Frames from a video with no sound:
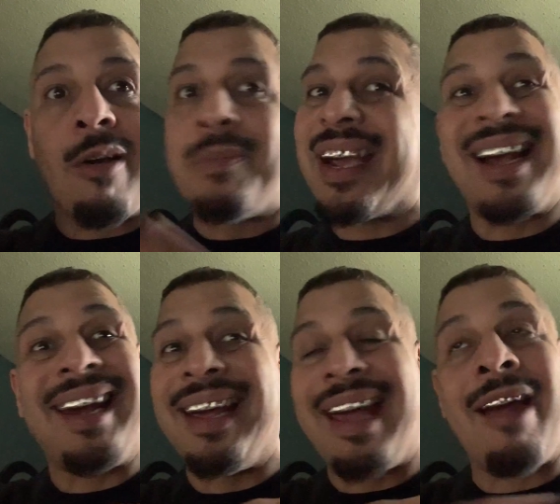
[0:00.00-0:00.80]
I've been
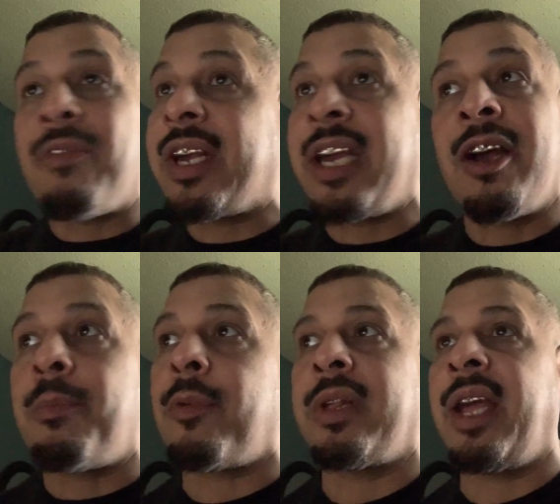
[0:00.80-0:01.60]
cleaning everything
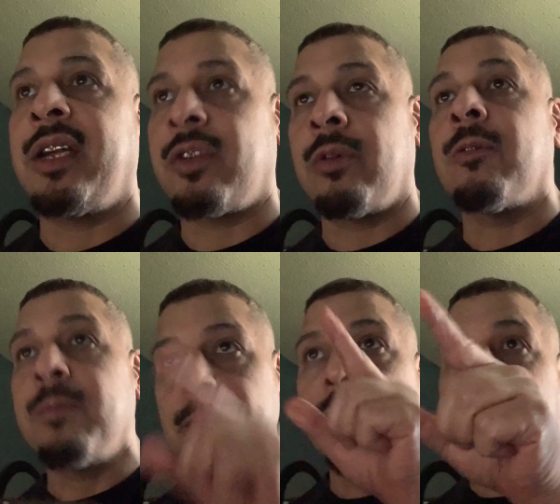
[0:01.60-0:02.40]
up all day. So
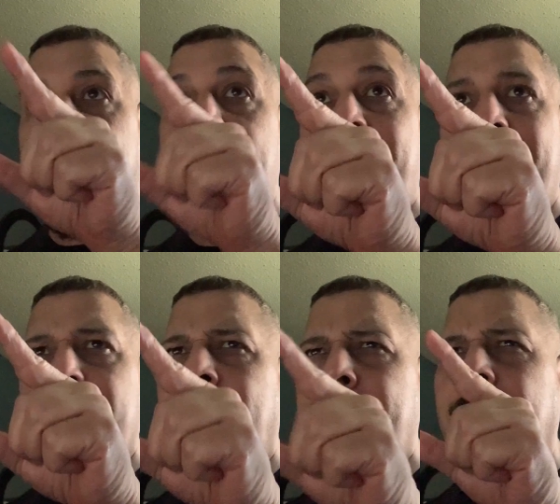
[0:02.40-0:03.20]
I bopped
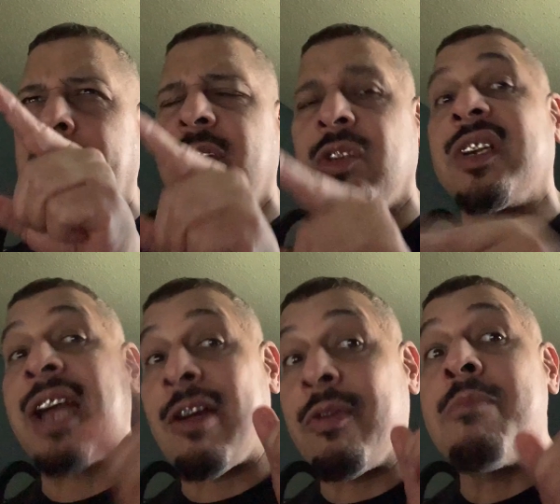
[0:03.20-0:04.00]
I bumped into this
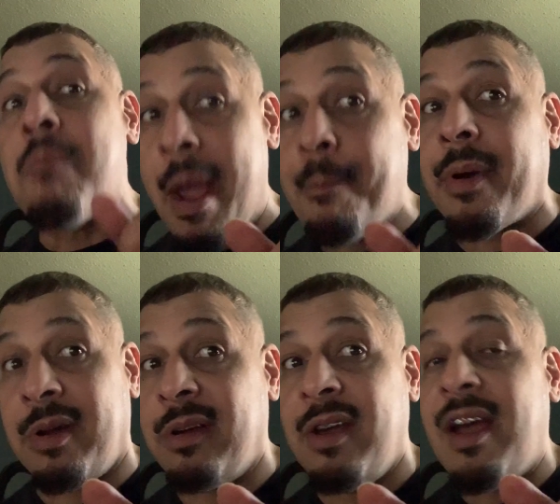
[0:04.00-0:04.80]
and I remember
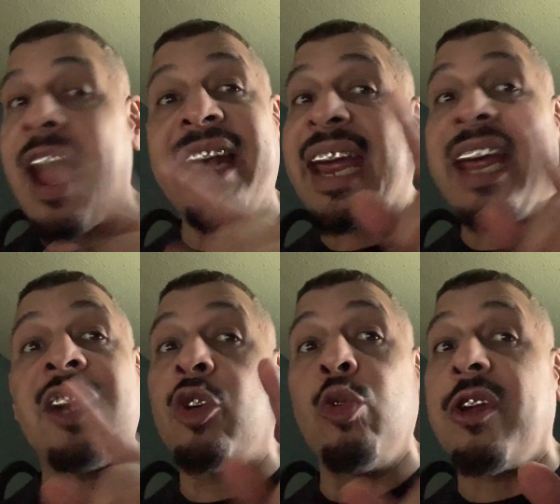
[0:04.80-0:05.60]
I
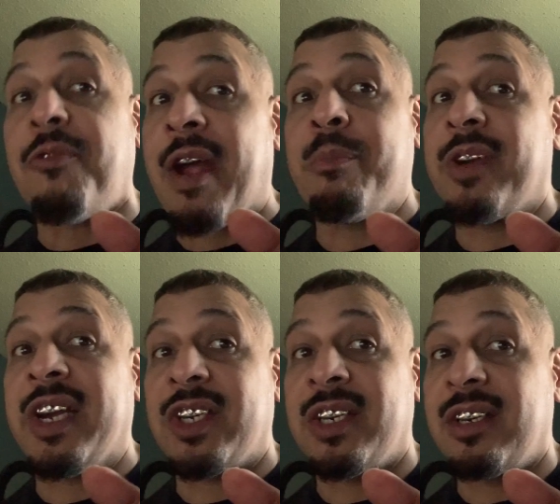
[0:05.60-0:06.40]
didn't do the fight
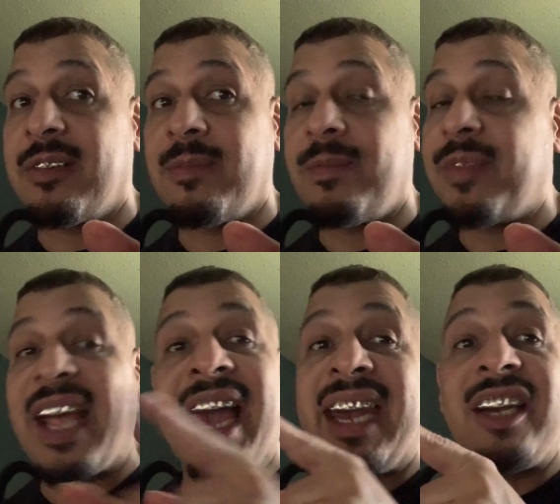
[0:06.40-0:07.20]
prediction.
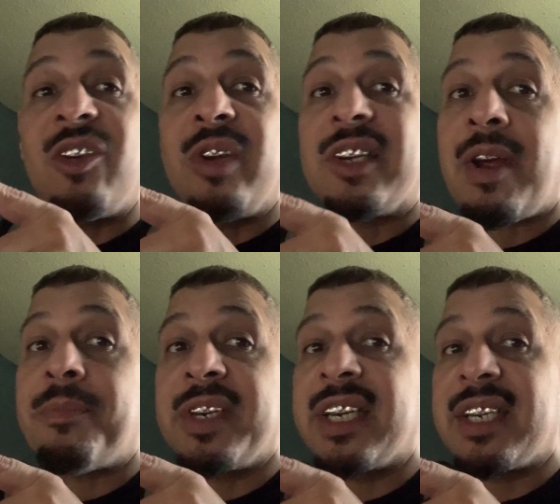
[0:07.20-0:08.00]
I didn't do this
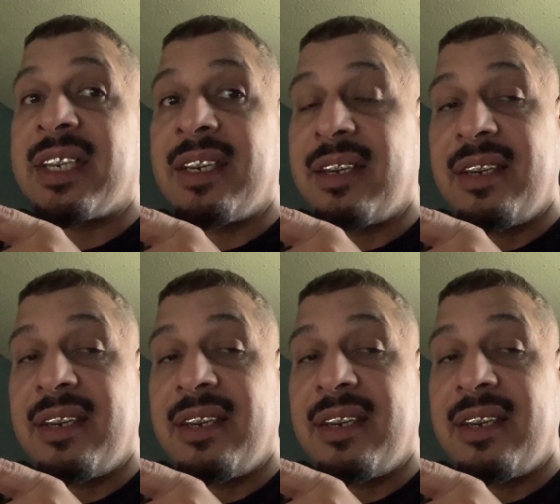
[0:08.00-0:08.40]
fight prediction.